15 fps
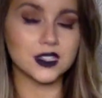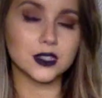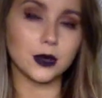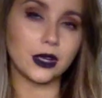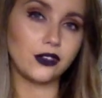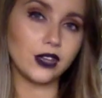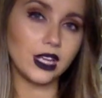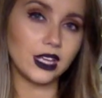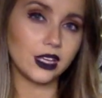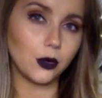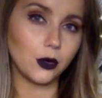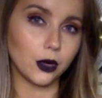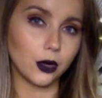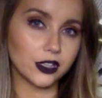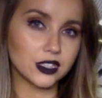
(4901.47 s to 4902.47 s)
So I feel like in a
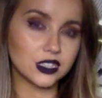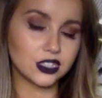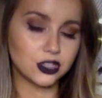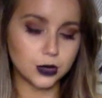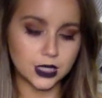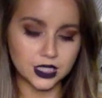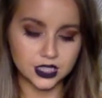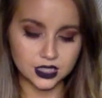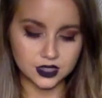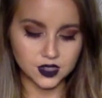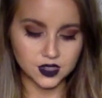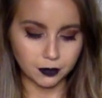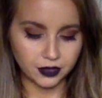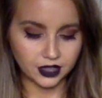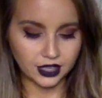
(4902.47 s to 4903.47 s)
work situation,
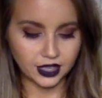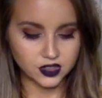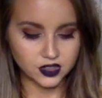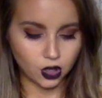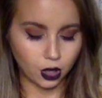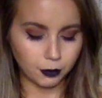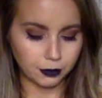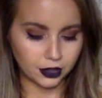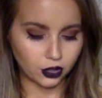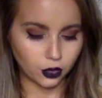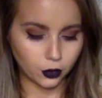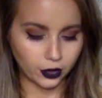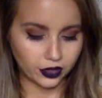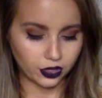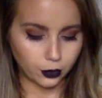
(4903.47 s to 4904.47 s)
something has not been
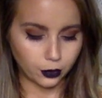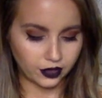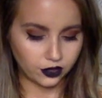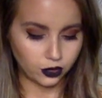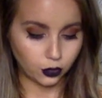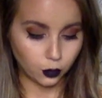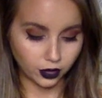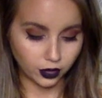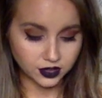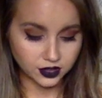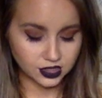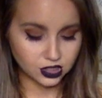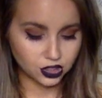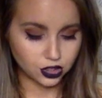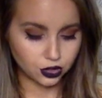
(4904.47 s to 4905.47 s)
going the way that you wanted
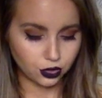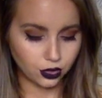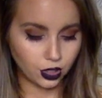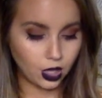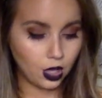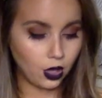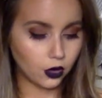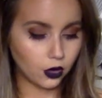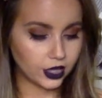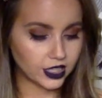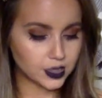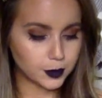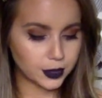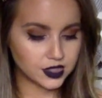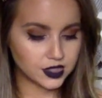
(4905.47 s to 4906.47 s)
it to, or has
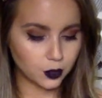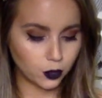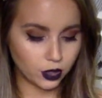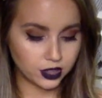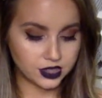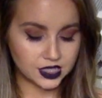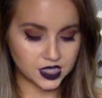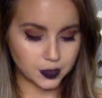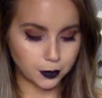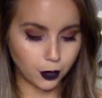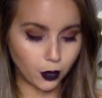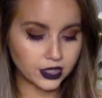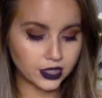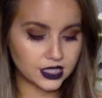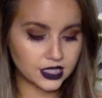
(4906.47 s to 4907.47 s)
been somewhat
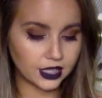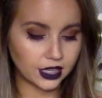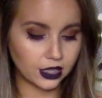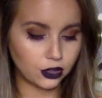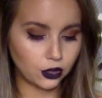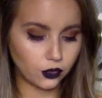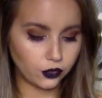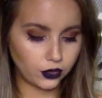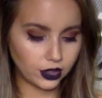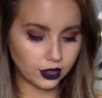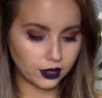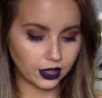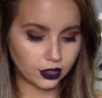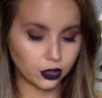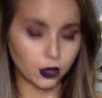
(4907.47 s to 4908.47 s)
disappointing, and you feel
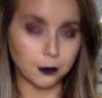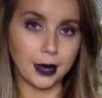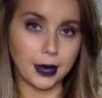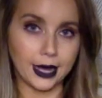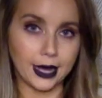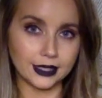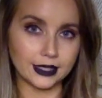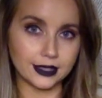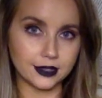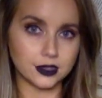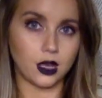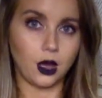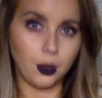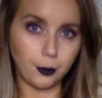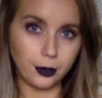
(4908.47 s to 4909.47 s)
like your back is
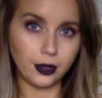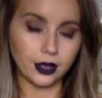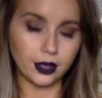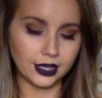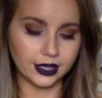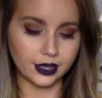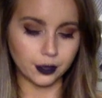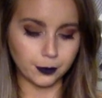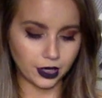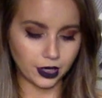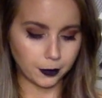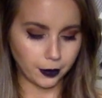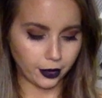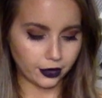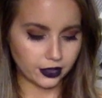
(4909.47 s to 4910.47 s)
up a little bit
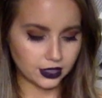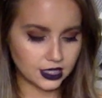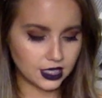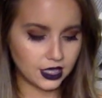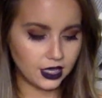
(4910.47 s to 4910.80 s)
about it.